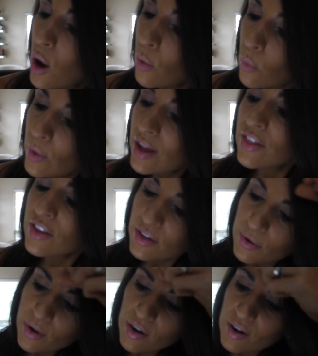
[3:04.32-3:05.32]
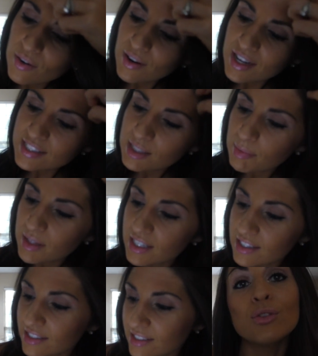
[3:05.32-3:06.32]
with your
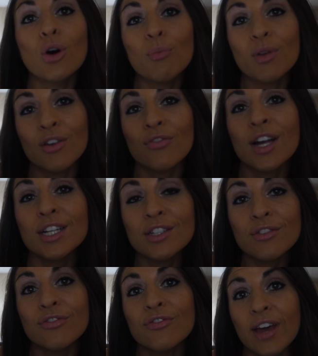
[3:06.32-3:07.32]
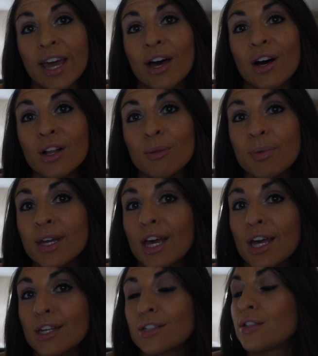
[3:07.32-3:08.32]
recipes. Don't be afraid to fail,
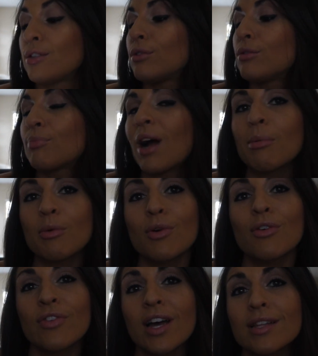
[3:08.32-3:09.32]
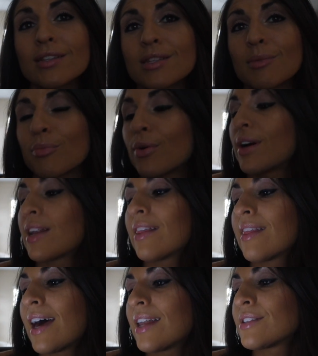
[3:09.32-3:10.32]
because you probably will fail at some point,
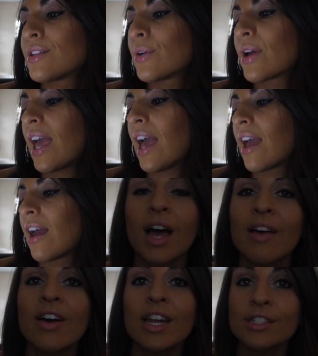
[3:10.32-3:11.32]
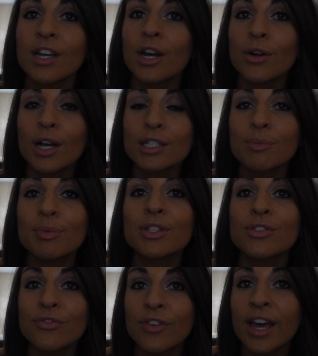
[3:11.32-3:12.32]
and that is okay. I've had a ton of
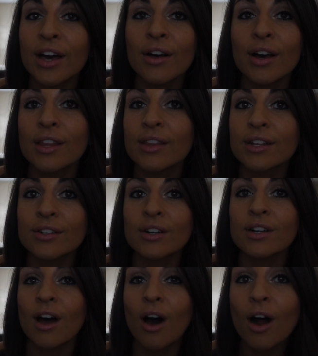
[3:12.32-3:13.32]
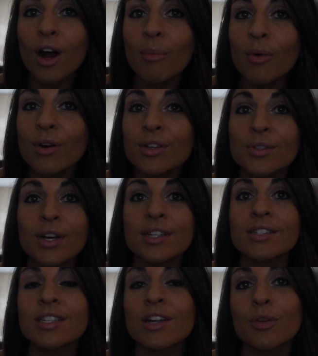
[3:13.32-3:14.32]
recipes fail and they turned out horrible, so I
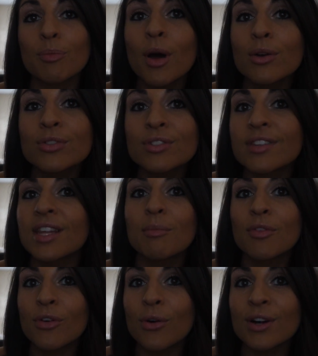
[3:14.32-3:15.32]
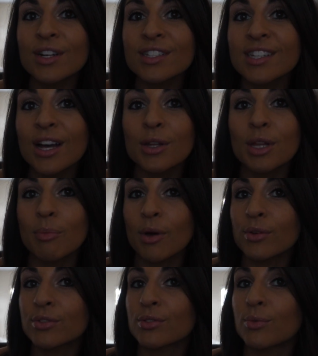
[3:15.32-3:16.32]
just never post them, of course. I only
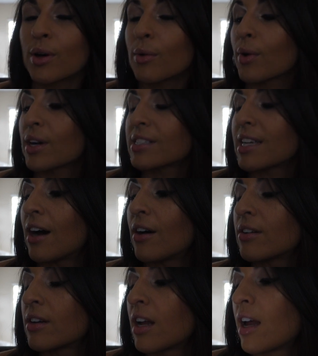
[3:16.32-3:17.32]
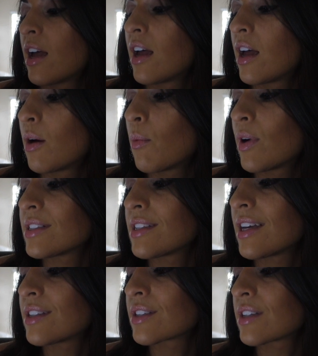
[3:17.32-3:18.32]
post what works out and what
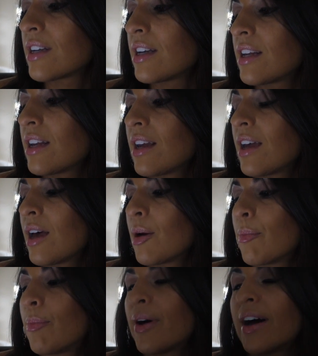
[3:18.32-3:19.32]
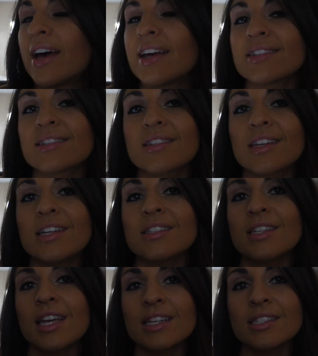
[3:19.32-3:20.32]
tastes good. But
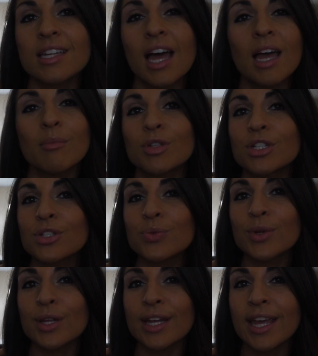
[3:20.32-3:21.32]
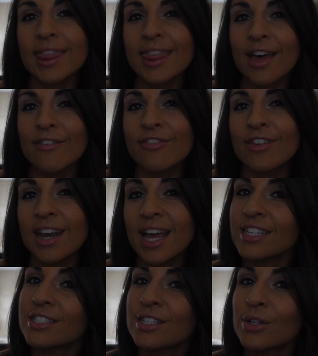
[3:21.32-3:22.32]
it takes time to just really get that
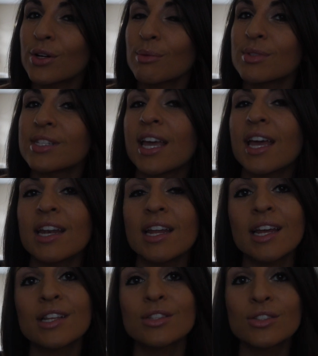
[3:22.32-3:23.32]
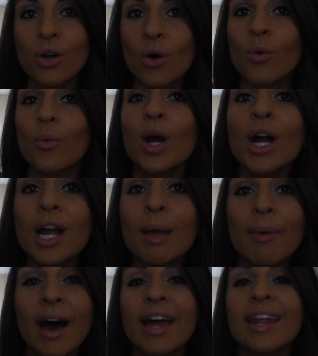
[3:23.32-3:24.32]
finesse, you know what I'm saying? And don't worry
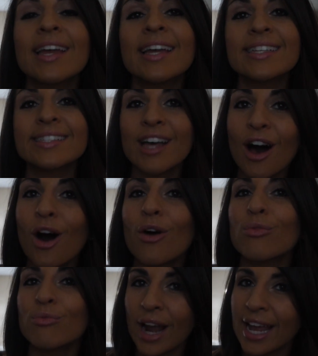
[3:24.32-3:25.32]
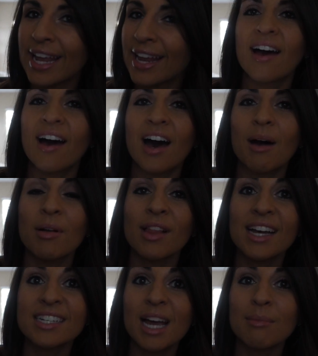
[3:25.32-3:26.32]
about it, it's all right. A
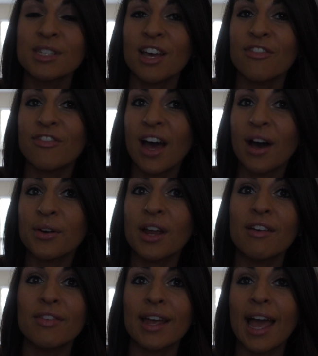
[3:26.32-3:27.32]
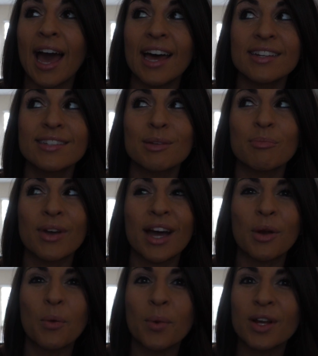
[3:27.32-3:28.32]
lot of times I've found I've like added some
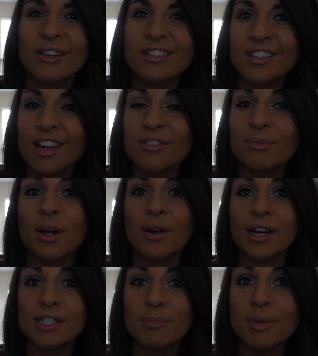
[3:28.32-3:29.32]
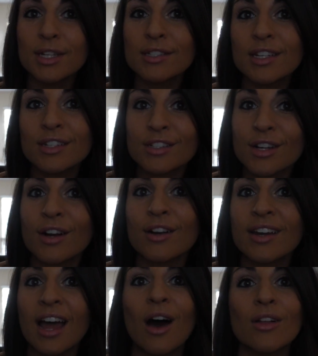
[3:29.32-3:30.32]
kind of weird stuff to my recipes and it
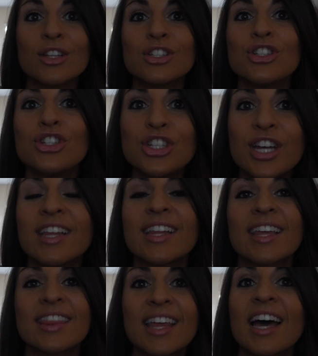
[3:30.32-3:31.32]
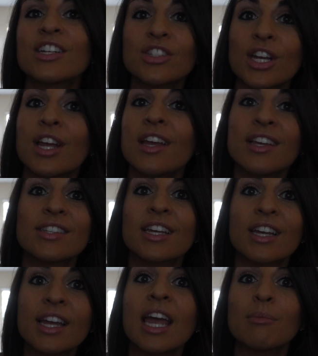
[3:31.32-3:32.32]
turned out legit. Like that is
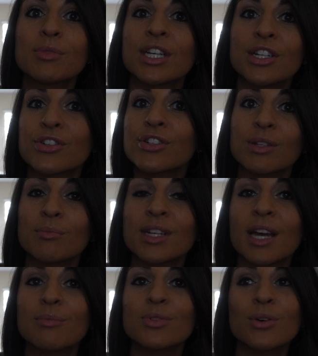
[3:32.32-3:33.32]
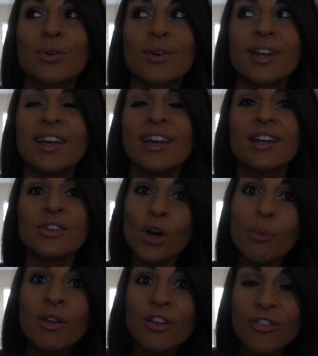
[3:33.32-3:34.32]
like a game changer sometimes. So
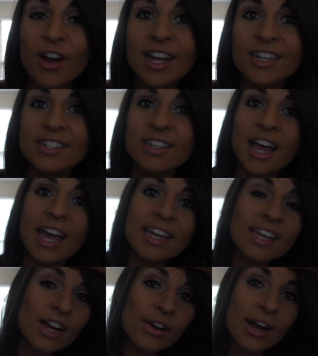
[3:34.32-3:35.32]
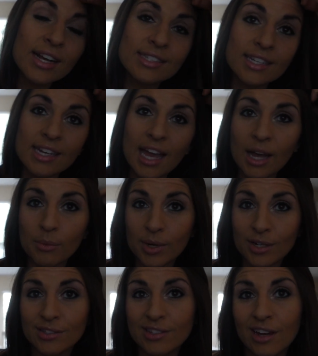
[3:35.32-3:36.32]
don't be afraid to like get crazy and add
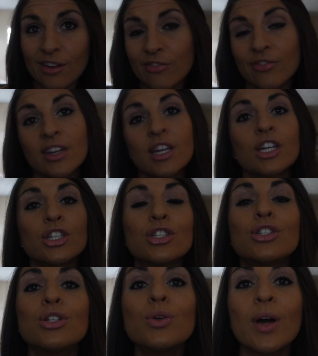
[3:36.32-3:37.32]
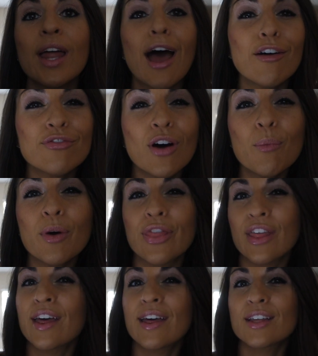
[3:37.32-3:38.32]
weird stuff. Just do it, have fun
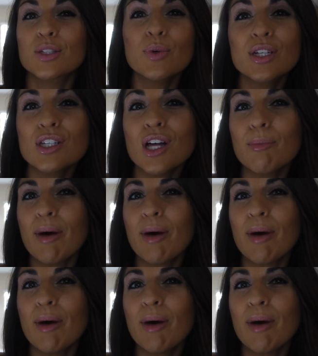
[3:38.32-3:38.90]
with it. That's what it's all